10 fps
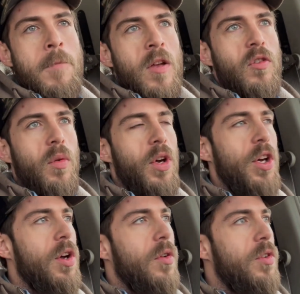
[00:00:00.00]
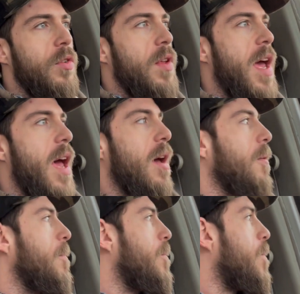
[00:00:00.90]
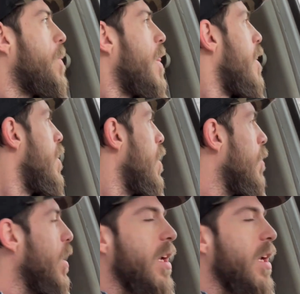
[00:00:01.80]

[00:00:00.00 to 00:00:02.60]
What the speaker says: so we're gonna go do that. But